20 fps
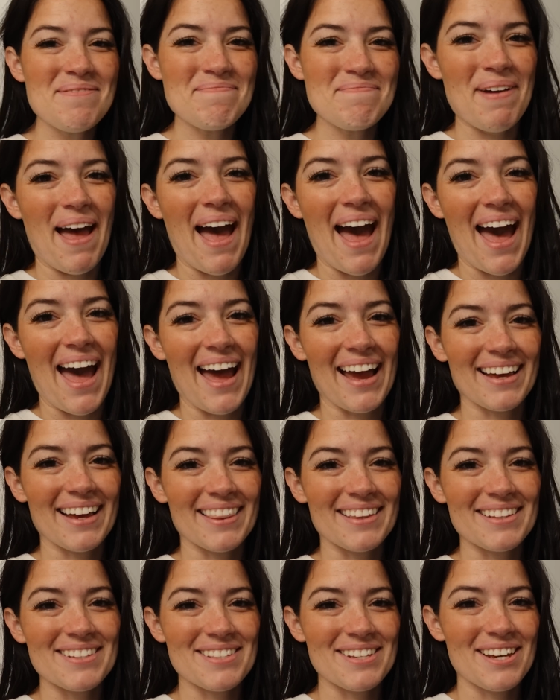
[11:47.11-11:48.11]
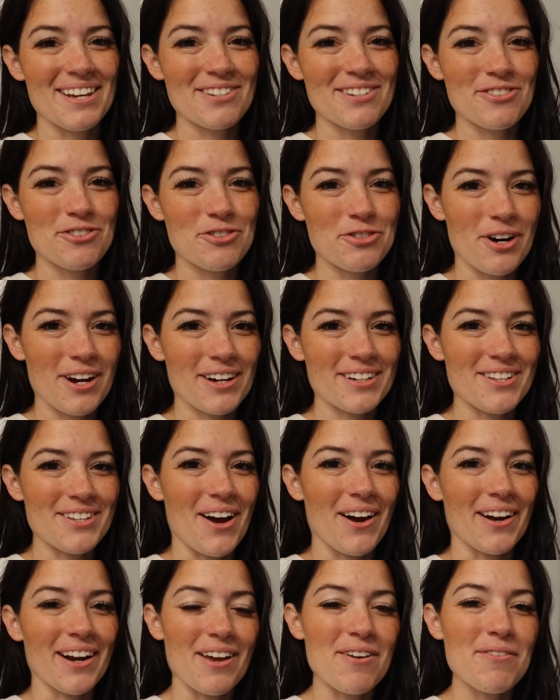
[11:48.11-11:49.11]
bag that says drugs
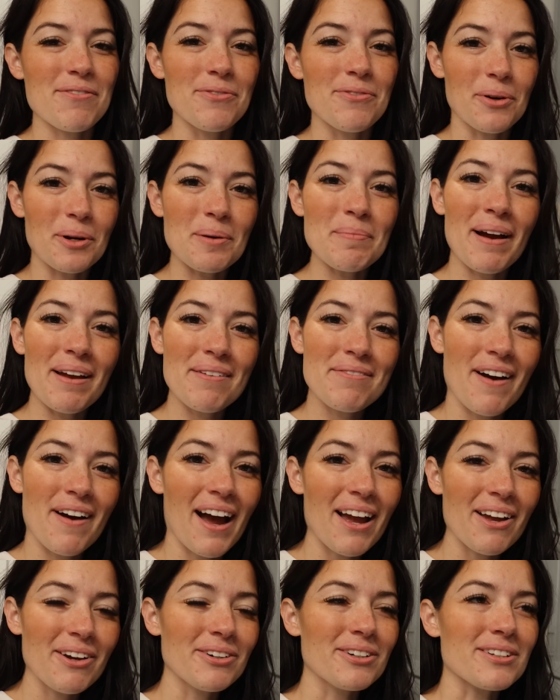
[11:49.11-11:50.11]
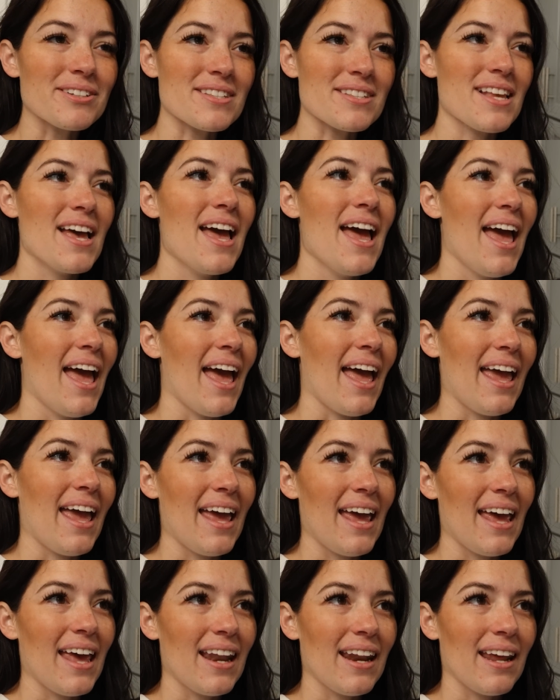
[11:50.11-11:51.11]
on it for my vials.
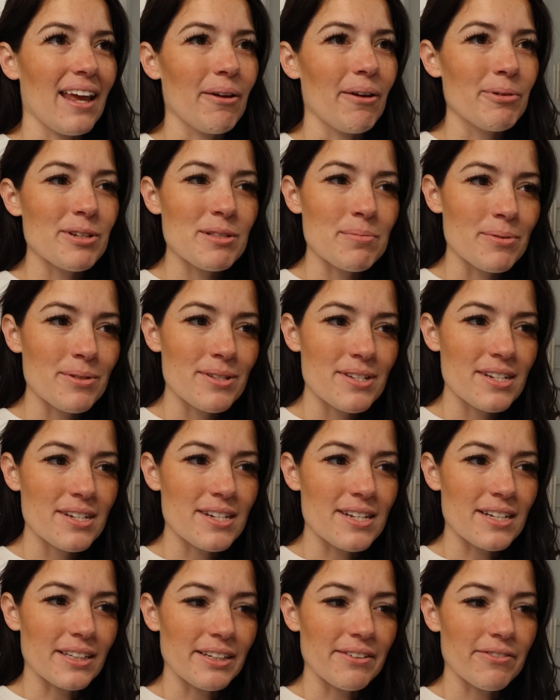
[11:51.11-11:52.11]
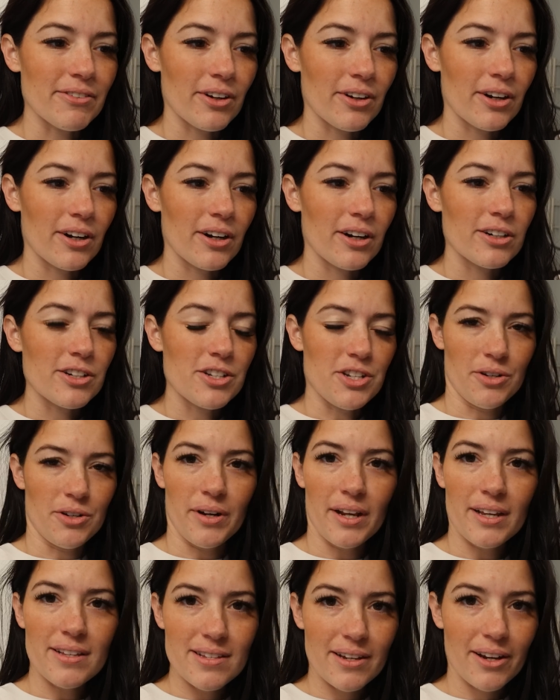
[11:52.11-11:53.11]
And it was supposed to deliver 2
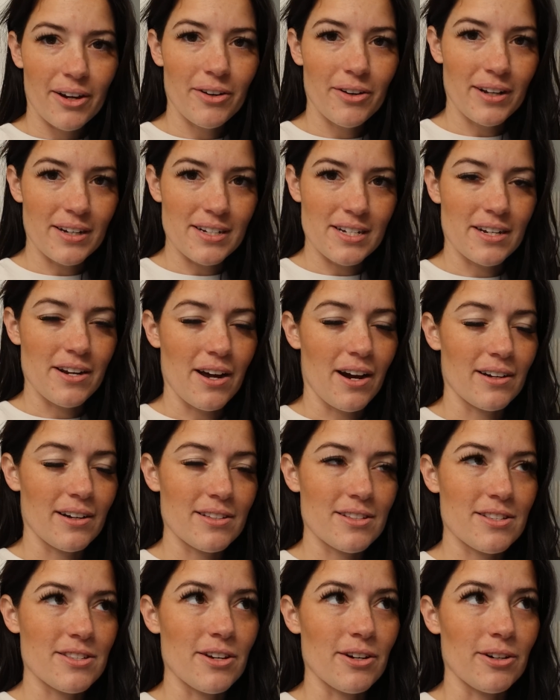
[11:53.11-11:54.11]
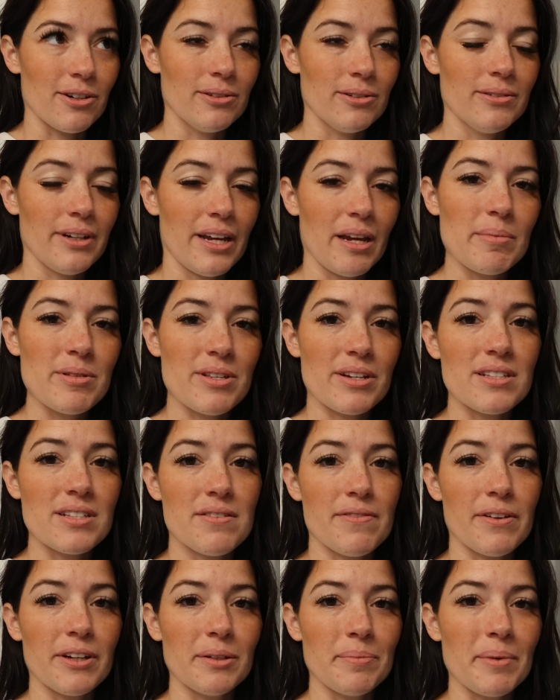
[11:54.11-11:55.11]
days ago and it did not. So
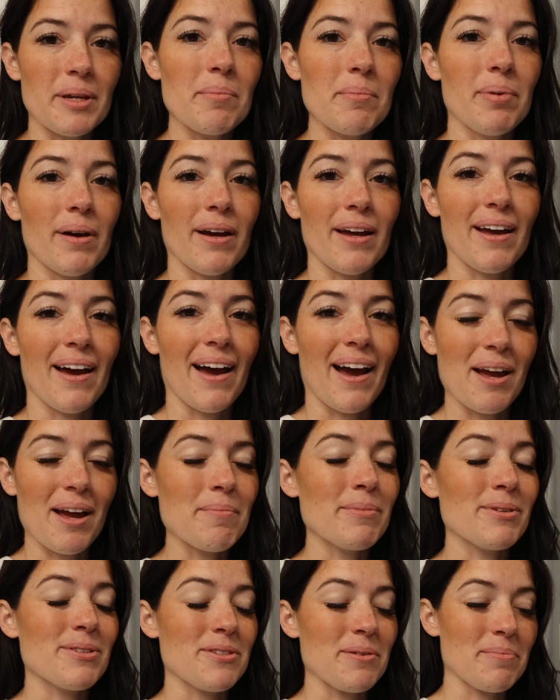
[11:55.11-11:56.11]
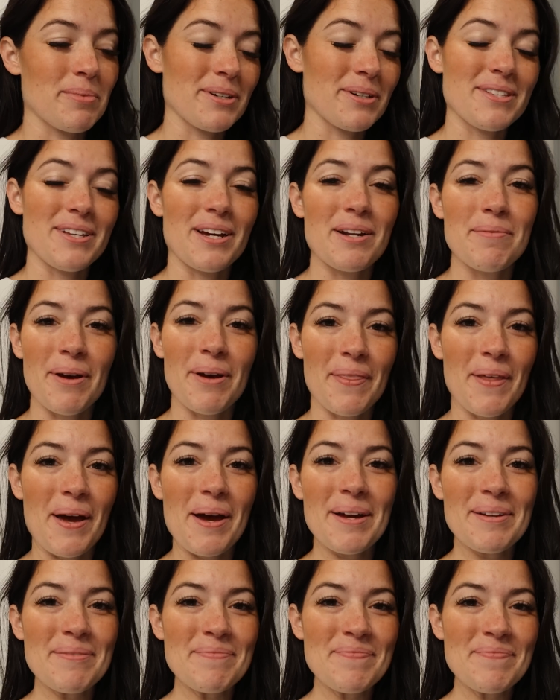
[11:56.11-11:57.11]
Amazon's failing me, but I'm super excited about that.